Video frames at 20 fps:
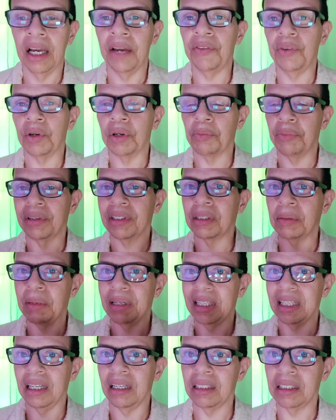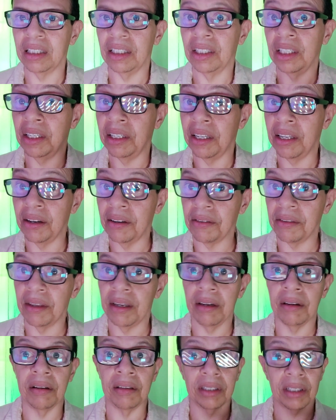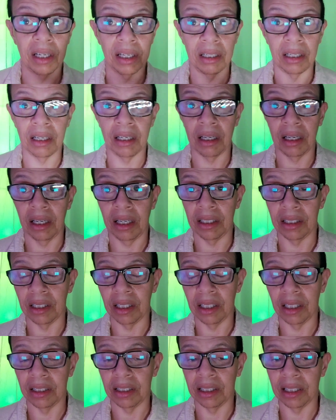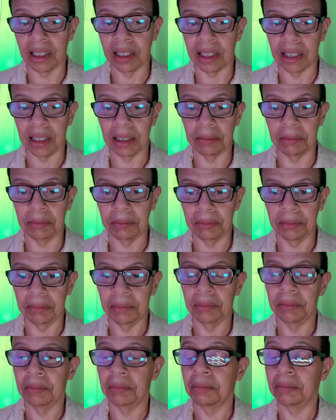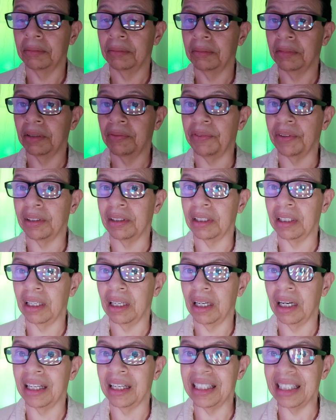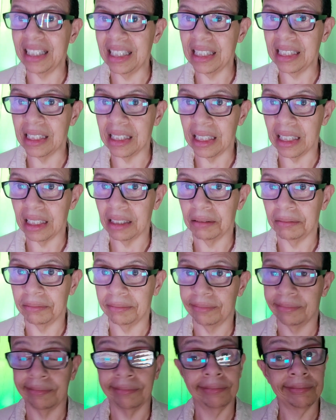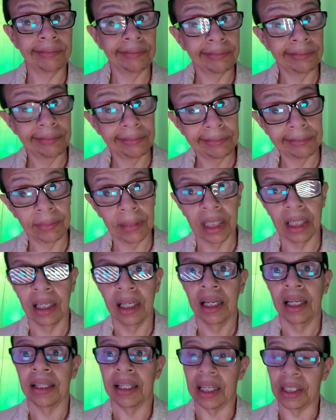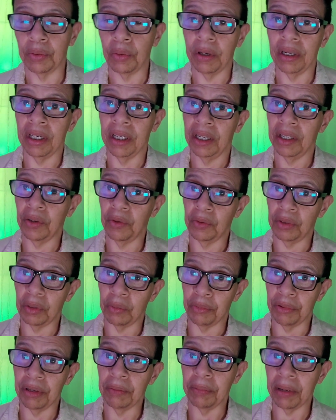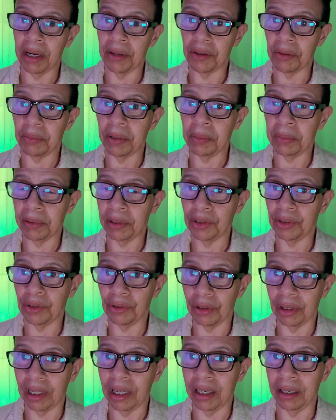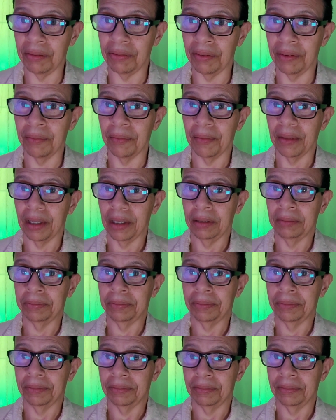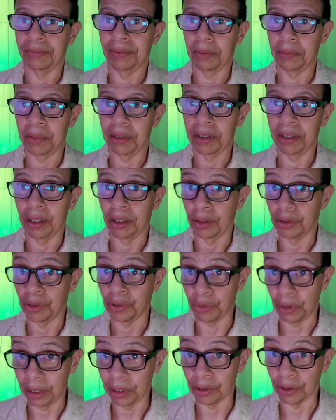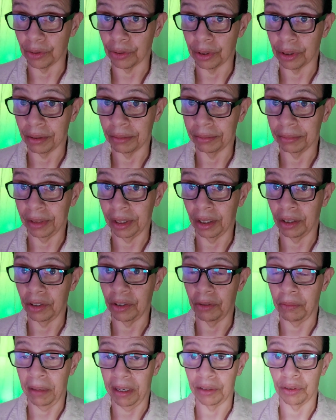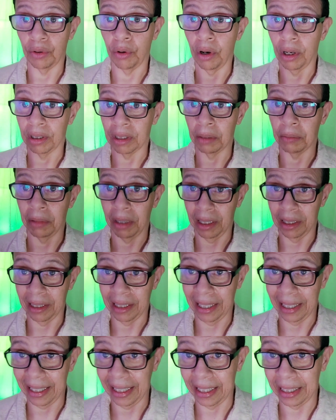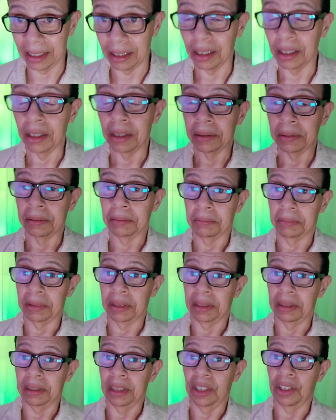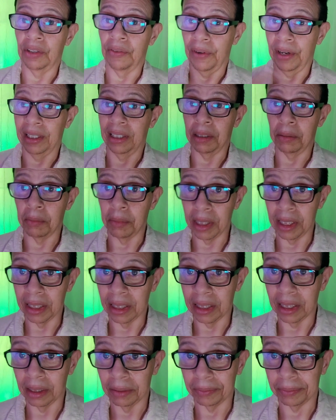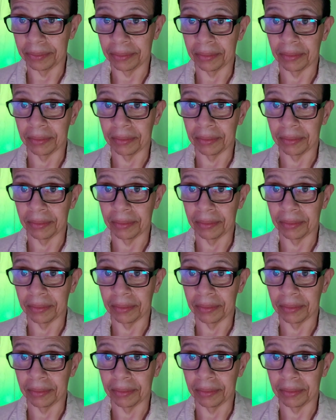If you want to bring somebody else in, then they're there. It's kind of, it's like, you feel uneasy. That's why to bring other people into your life from, you know, strangers, you know, you might talk them online and you finally meet.